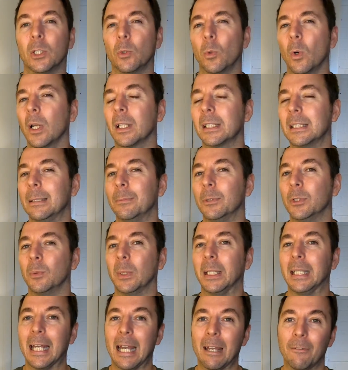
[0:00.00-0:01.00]
in quality
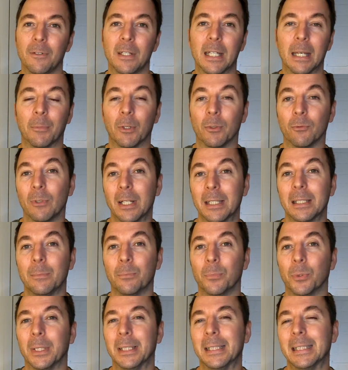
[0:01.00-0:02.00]
between FDM and resin
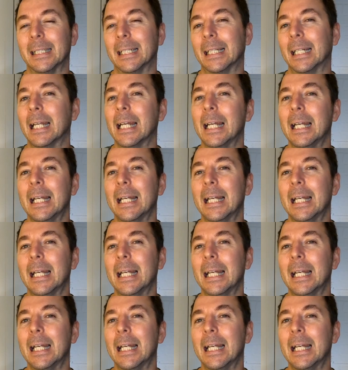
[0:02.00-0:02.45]
printing